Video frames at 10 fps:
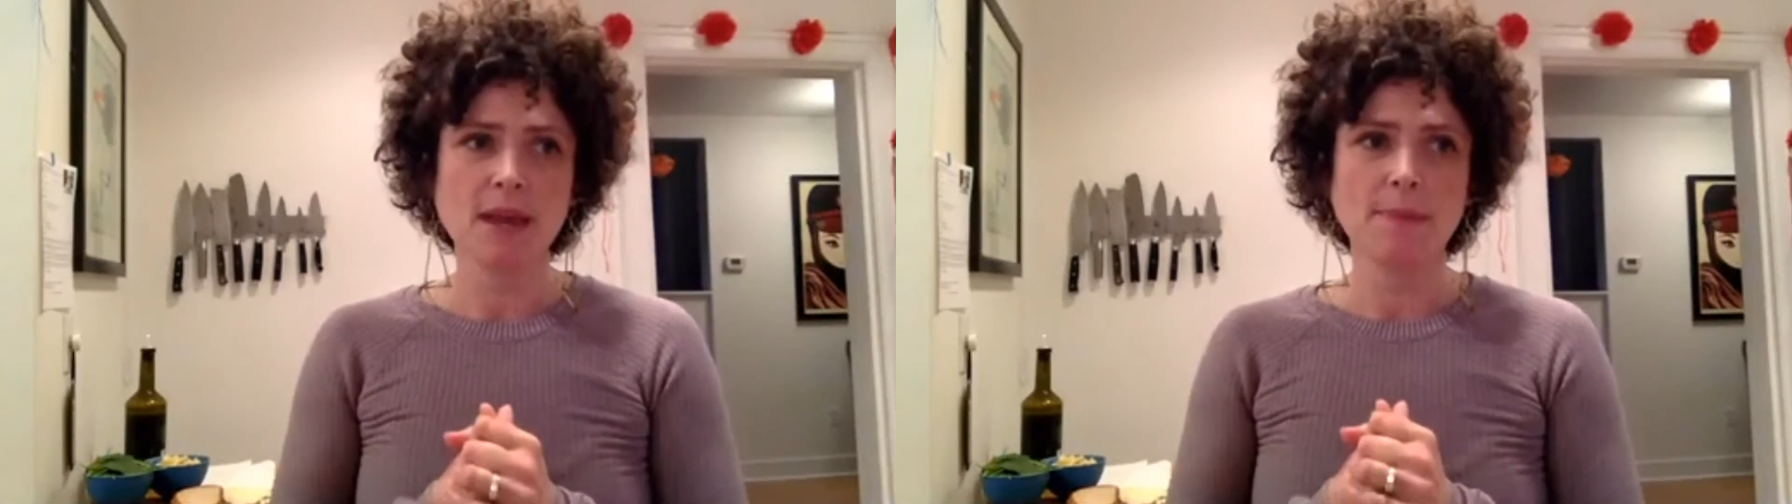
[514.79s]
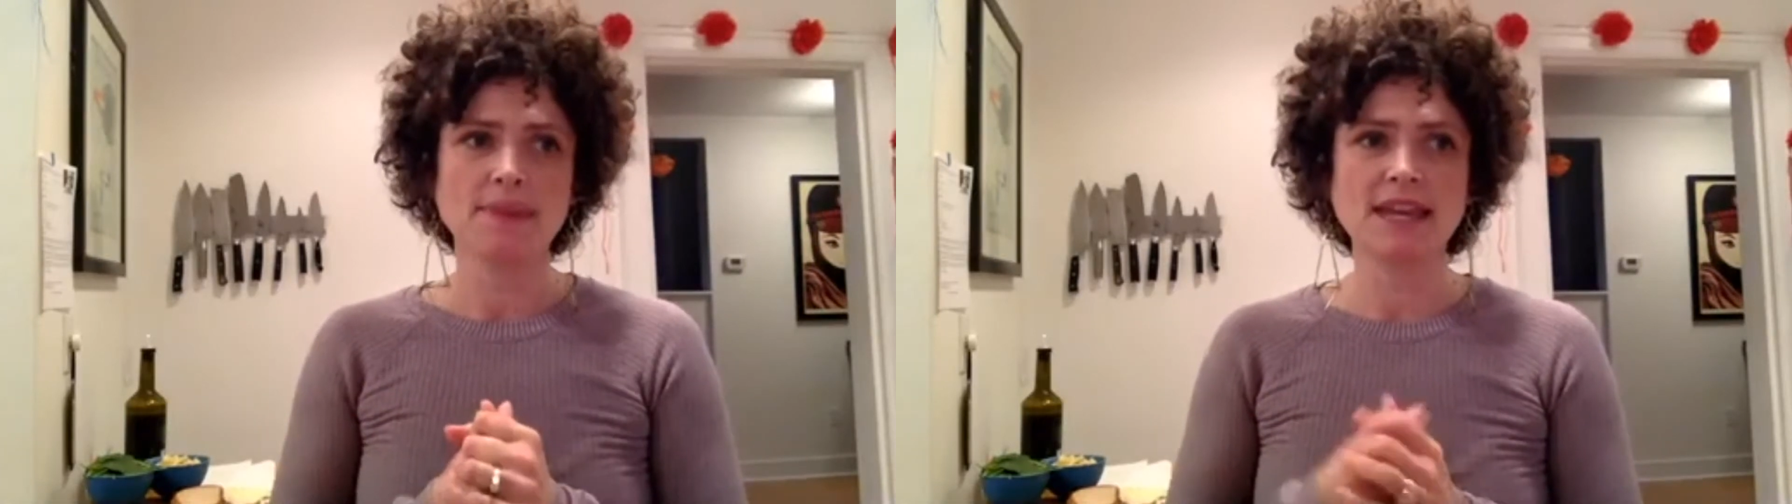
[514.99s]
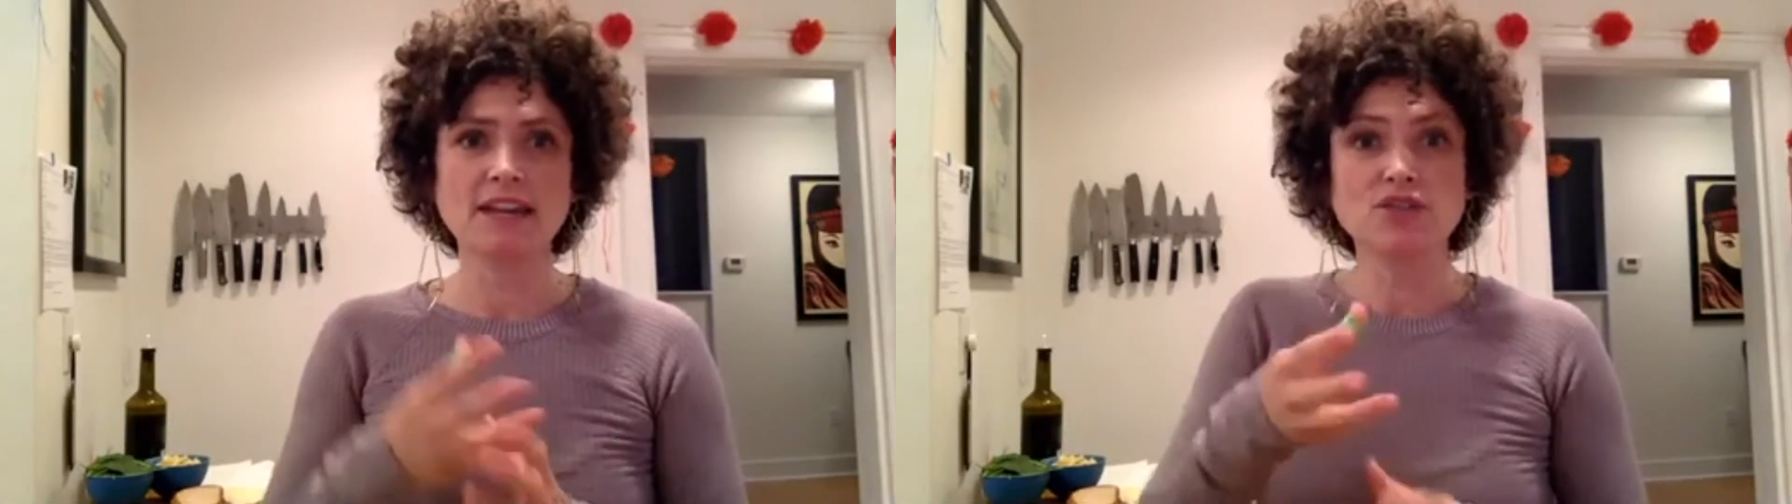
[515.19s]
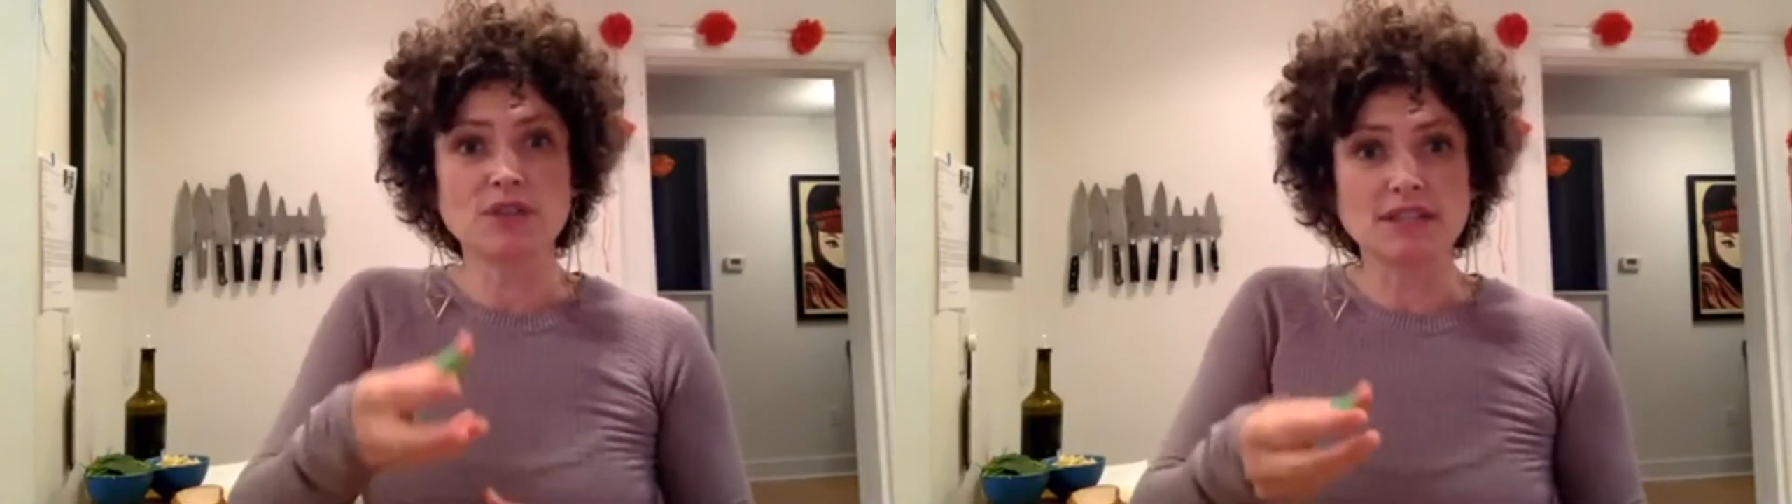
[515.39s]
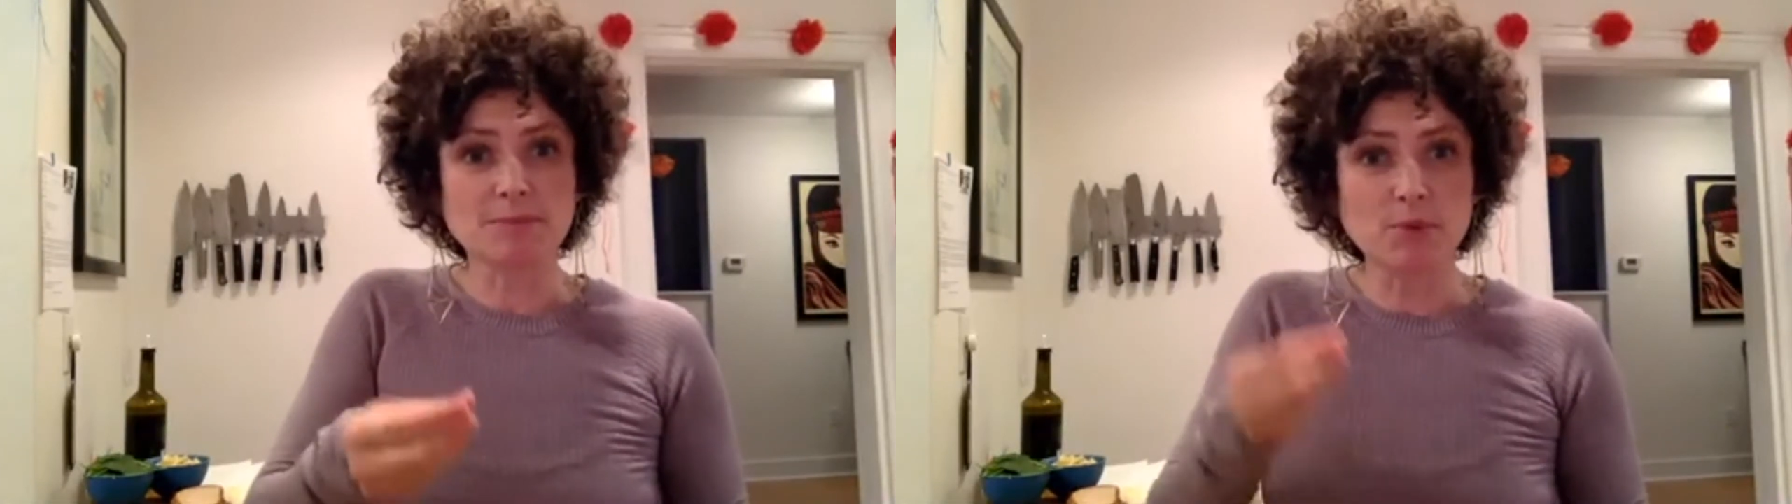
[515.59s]
But then you
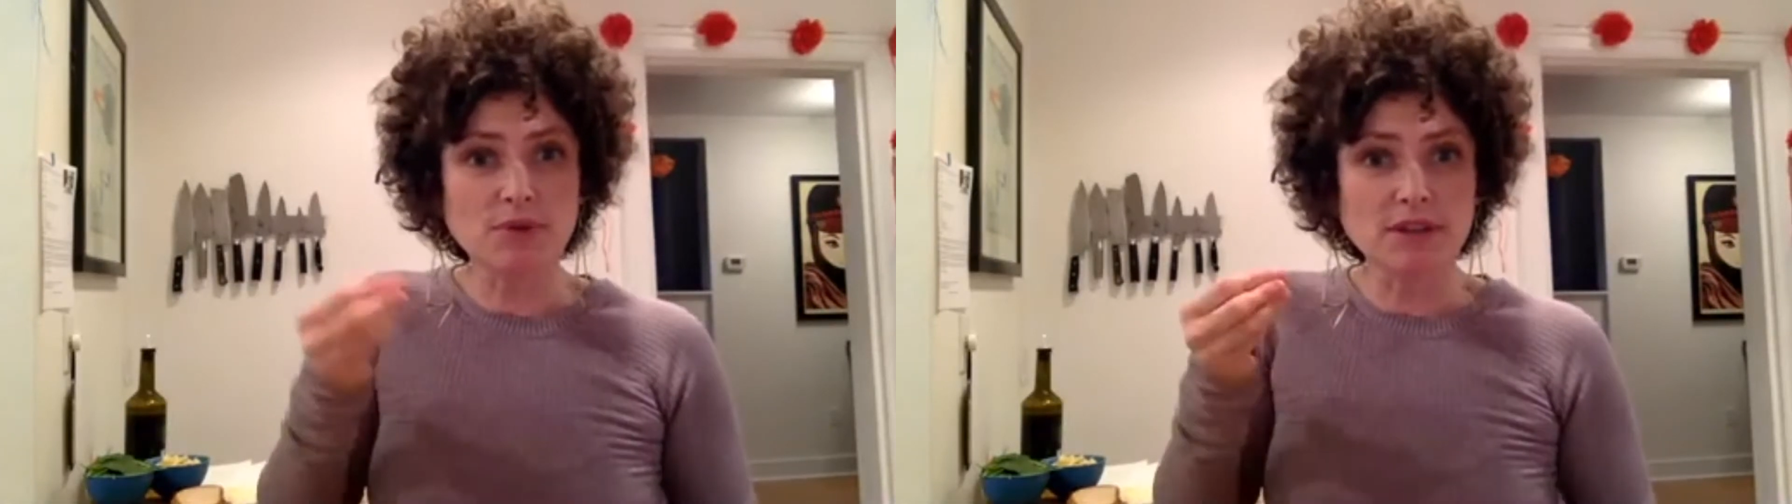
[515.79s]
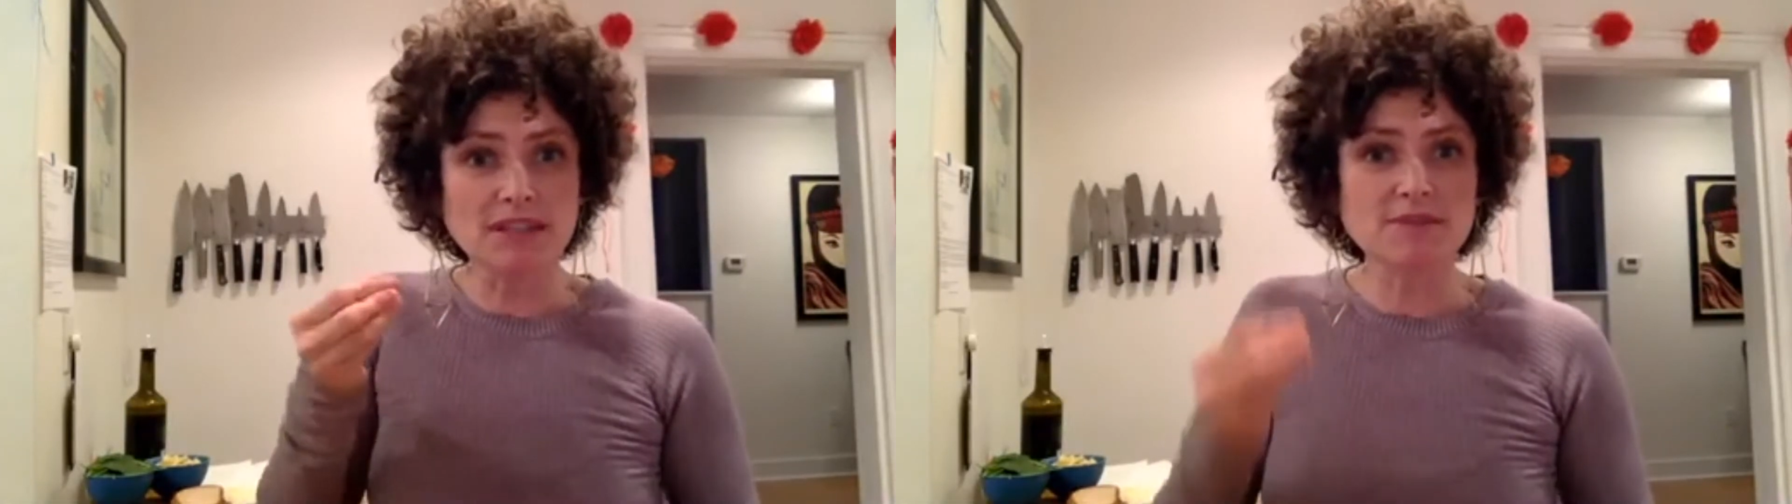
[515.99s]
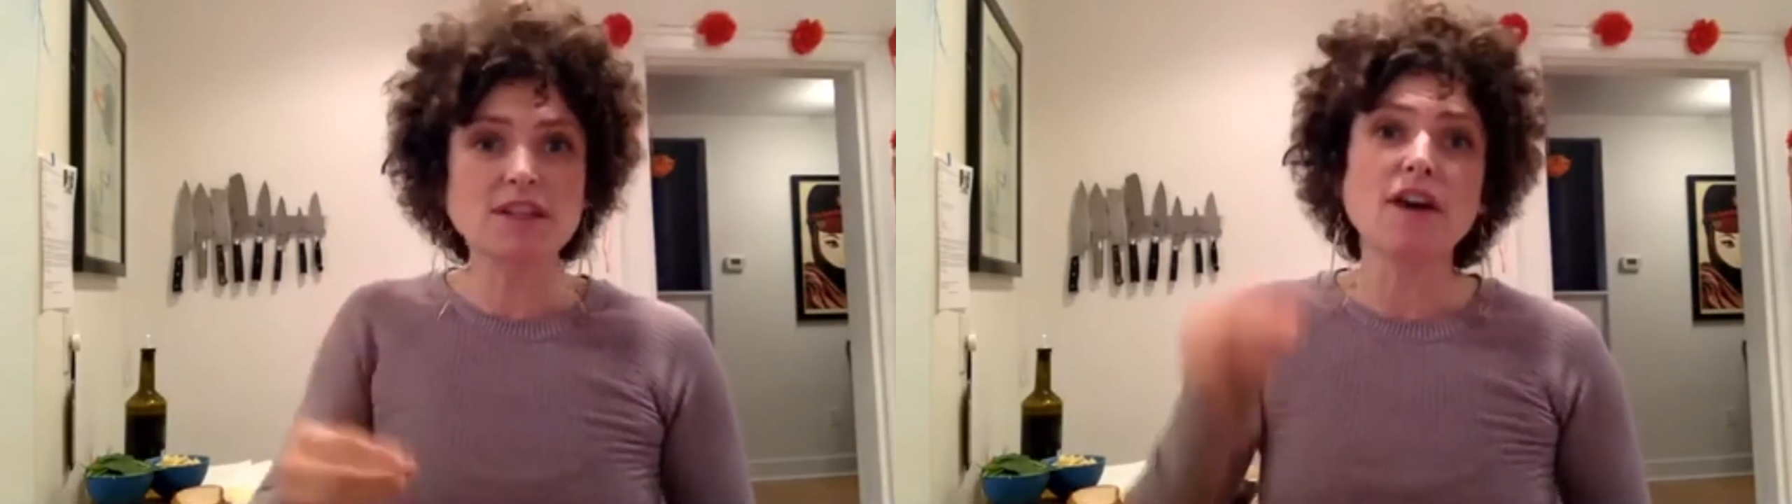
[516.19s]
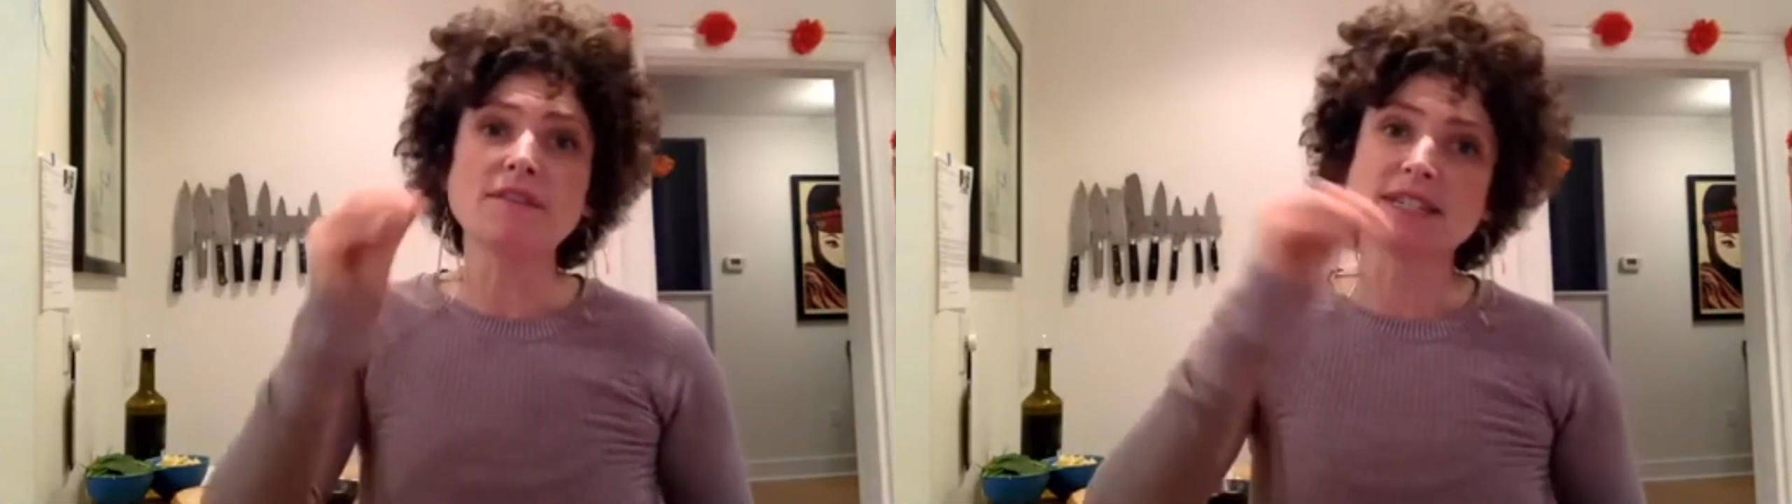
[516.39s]
can pull the leaves off